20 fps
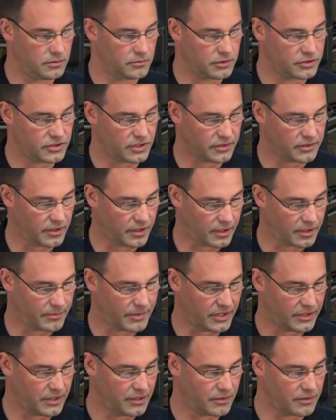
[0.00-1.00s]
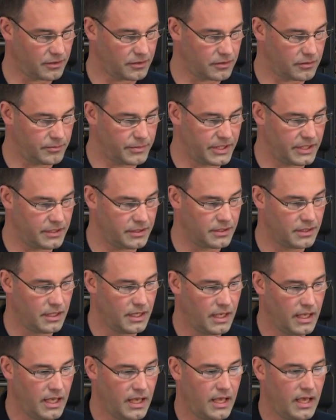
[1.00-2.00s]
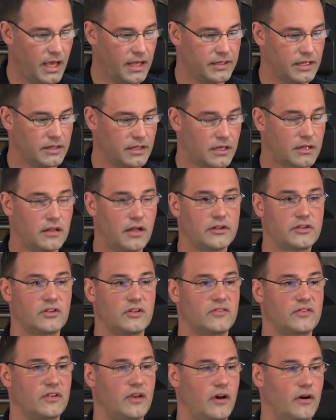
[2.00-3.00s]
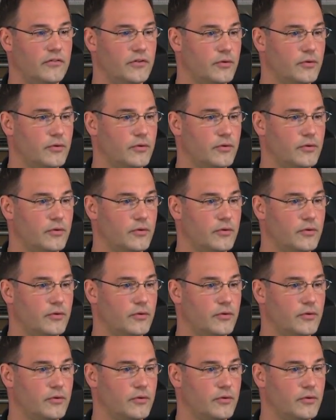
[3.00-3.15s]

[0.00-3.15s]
which I'll talk about here in a little bit. And then the clutch itself,